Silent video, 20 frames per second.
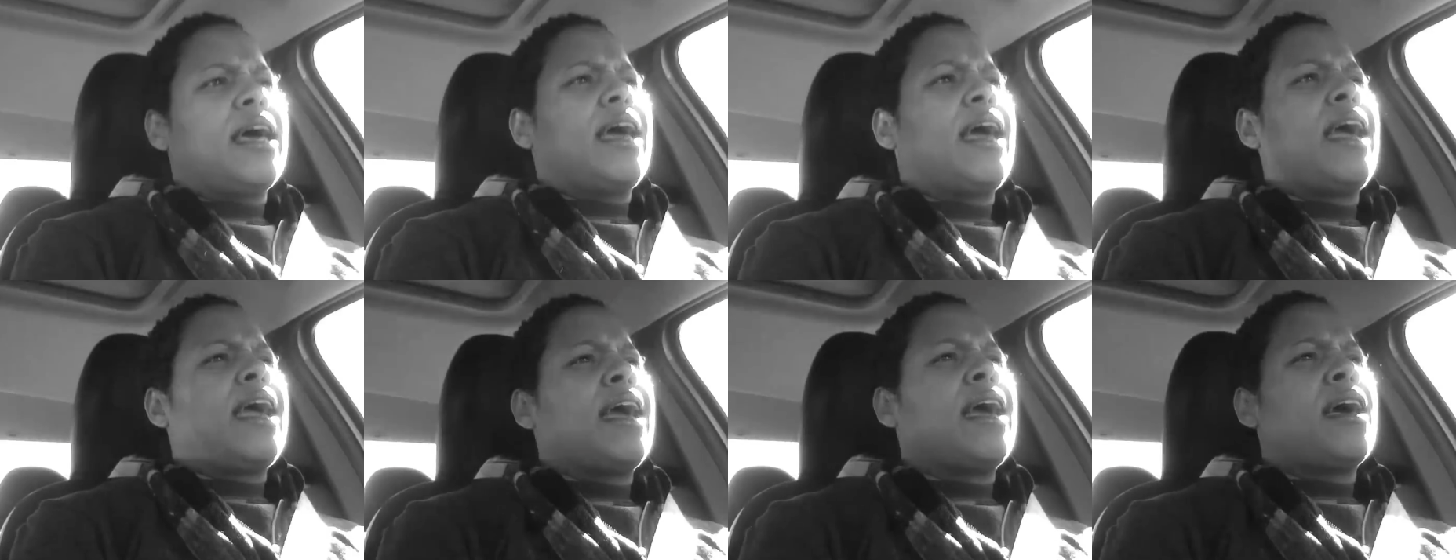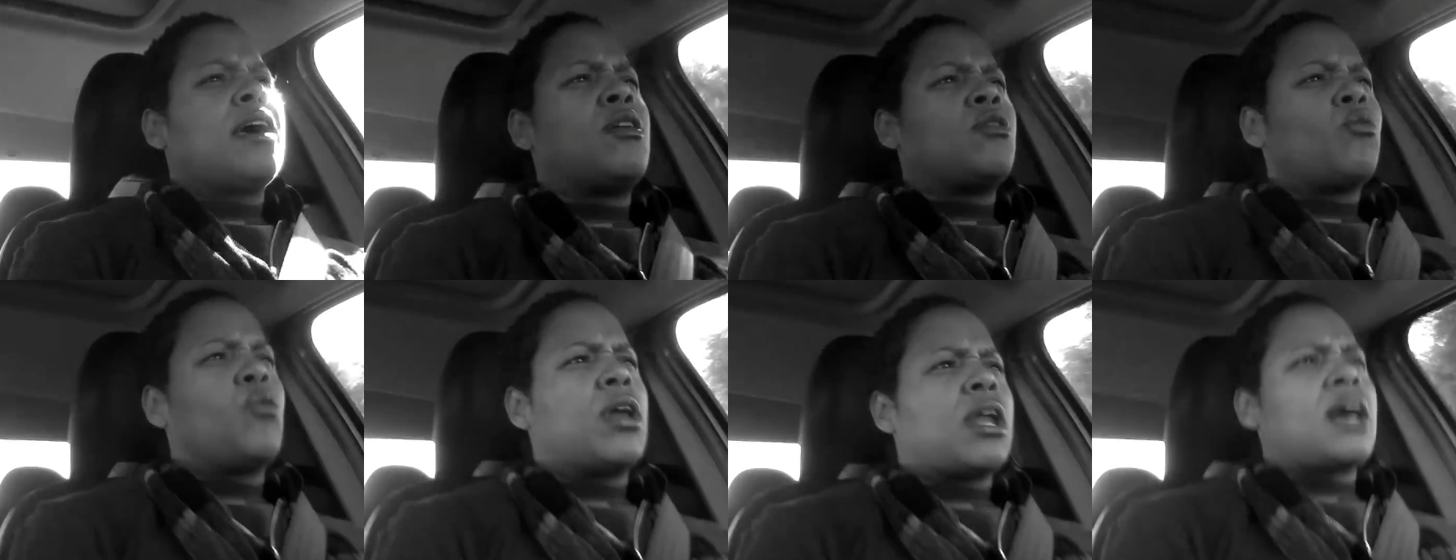
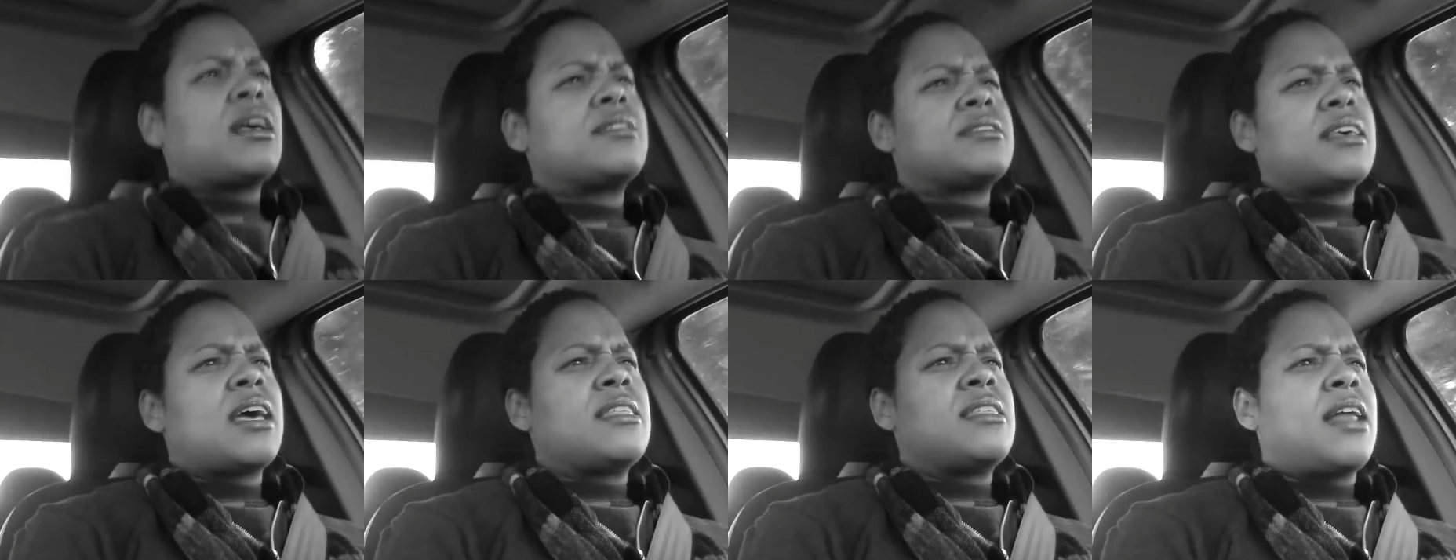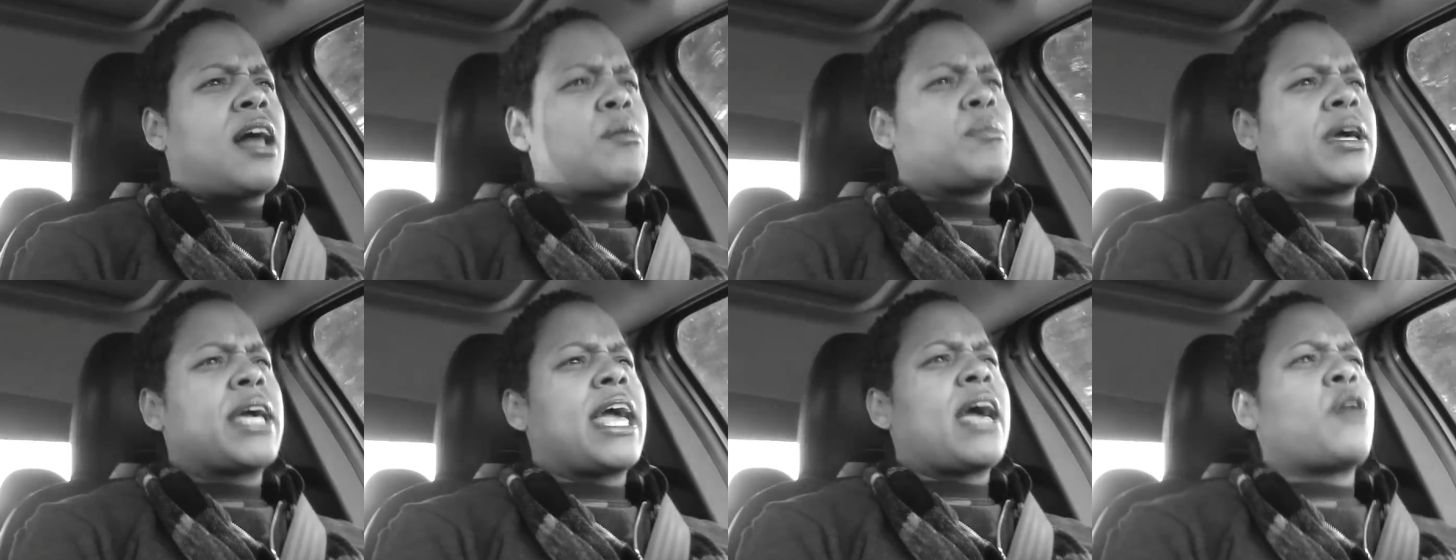And when I say that
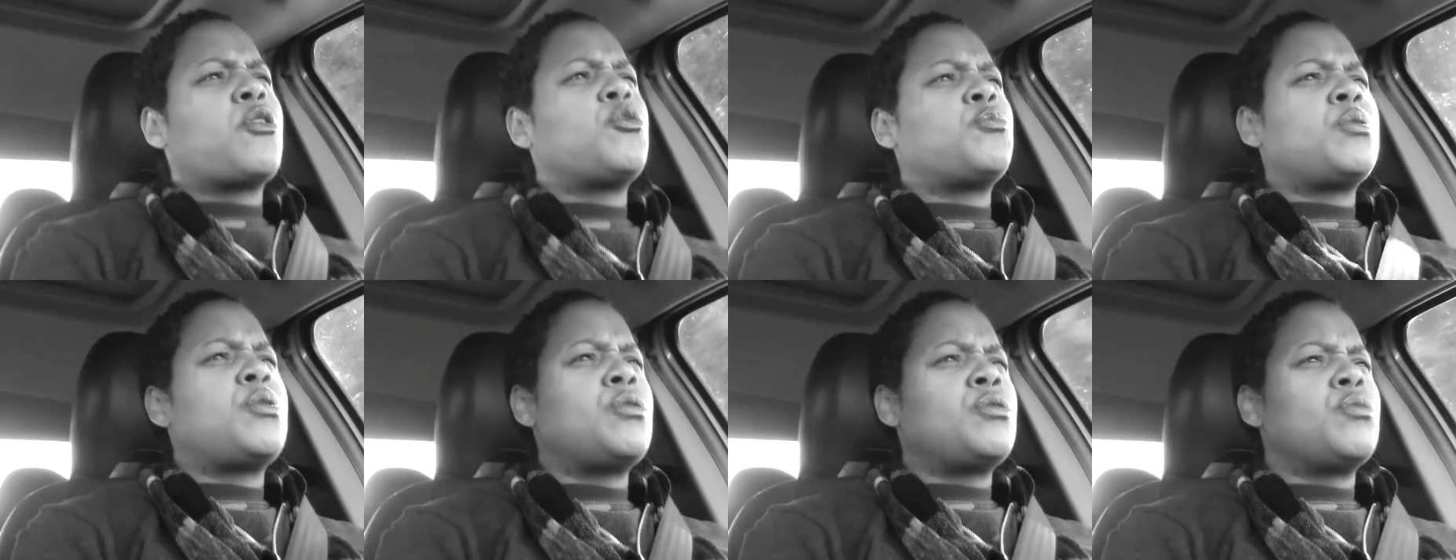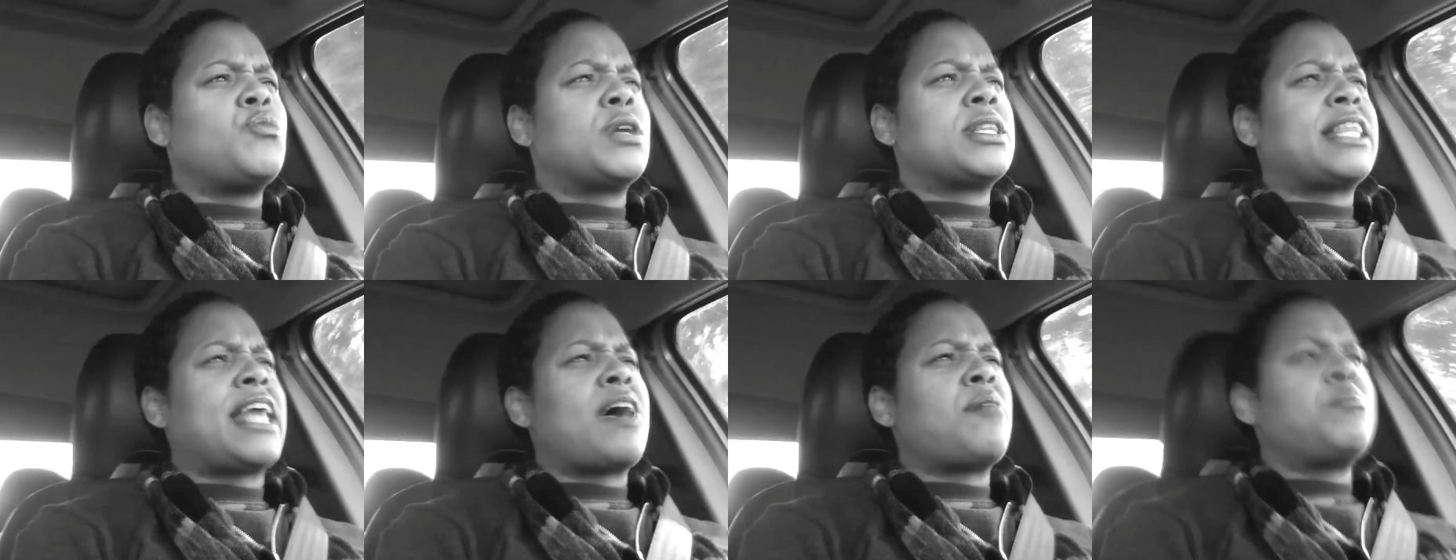I'm accountable,
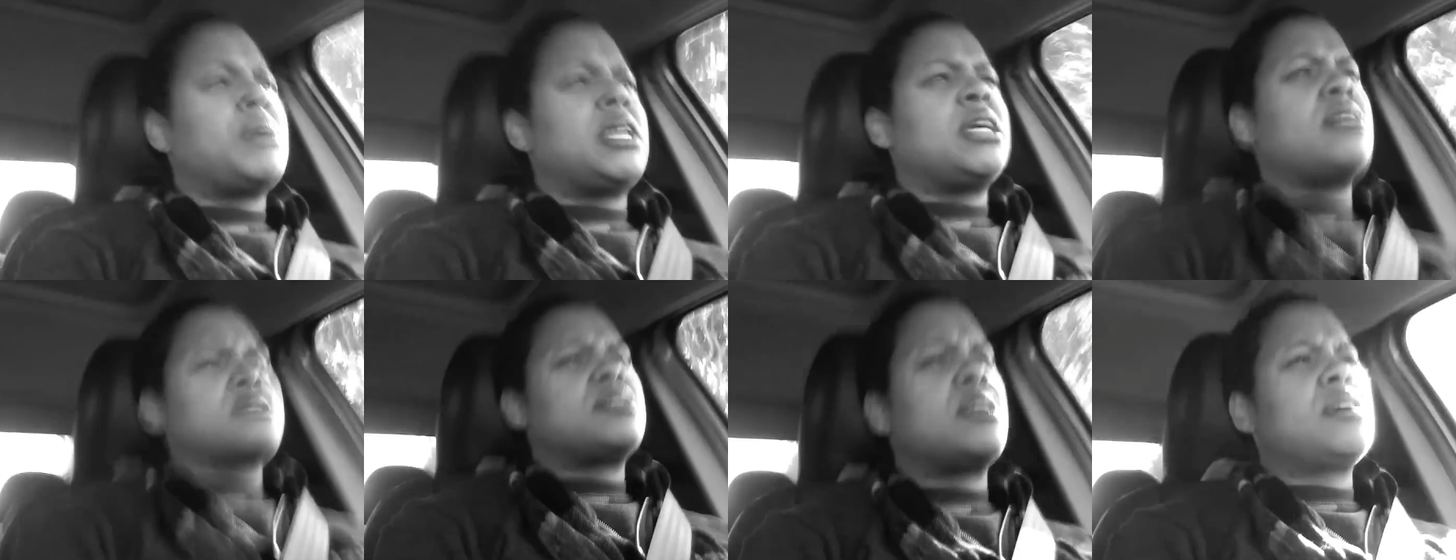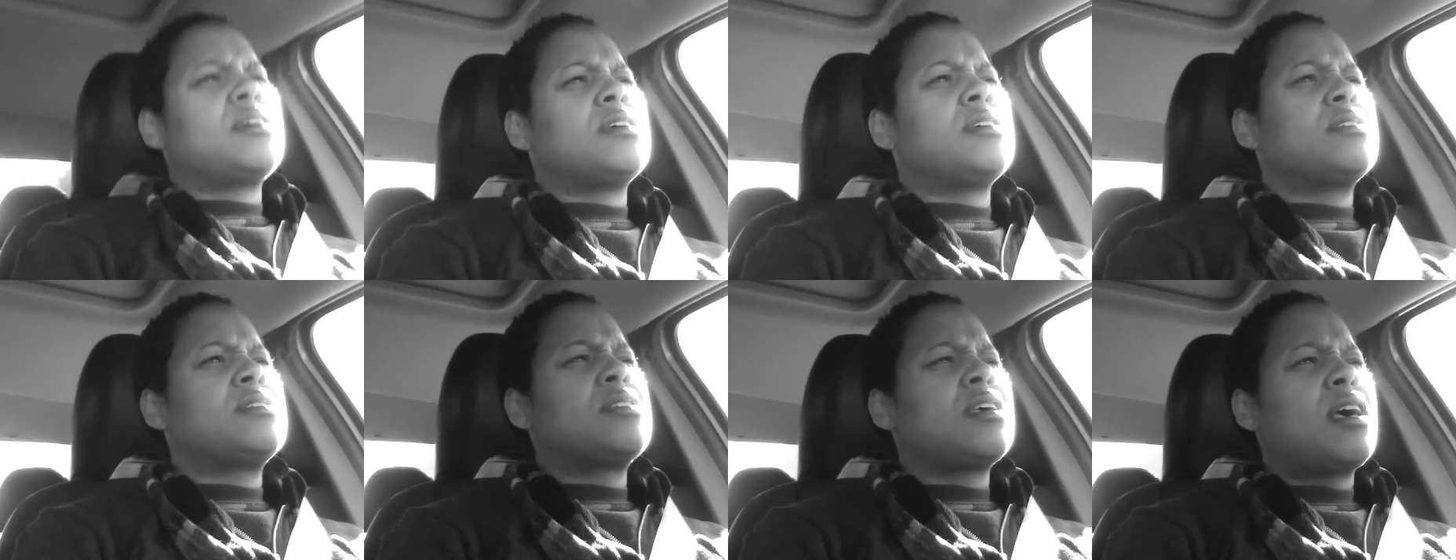what that means
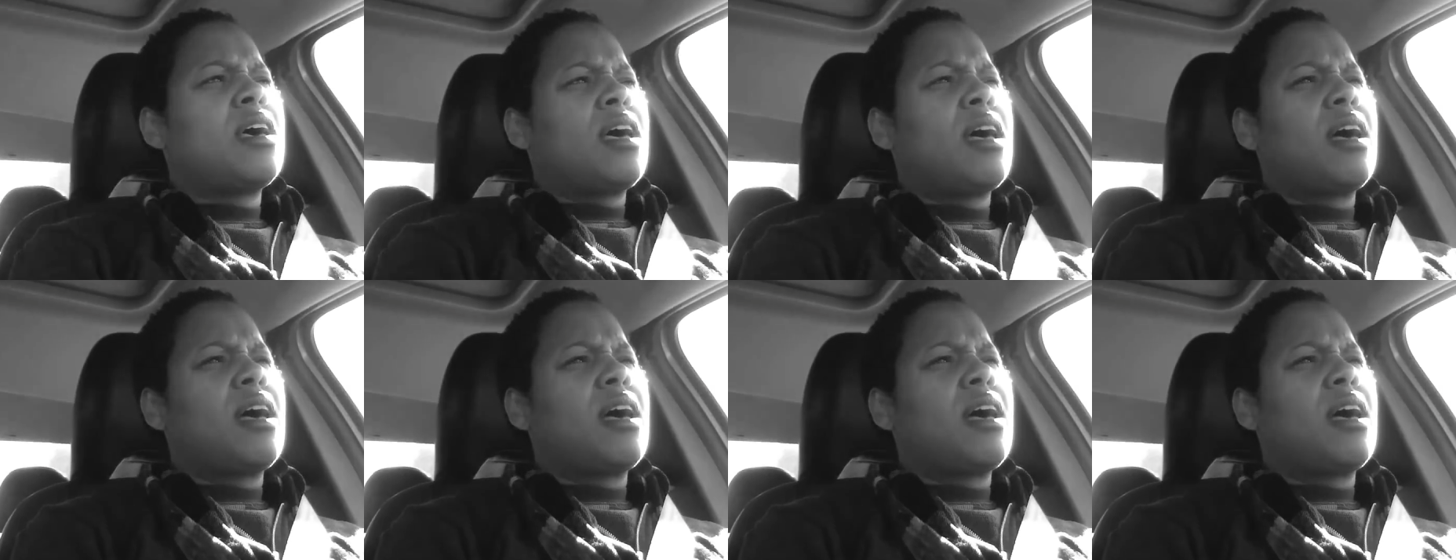is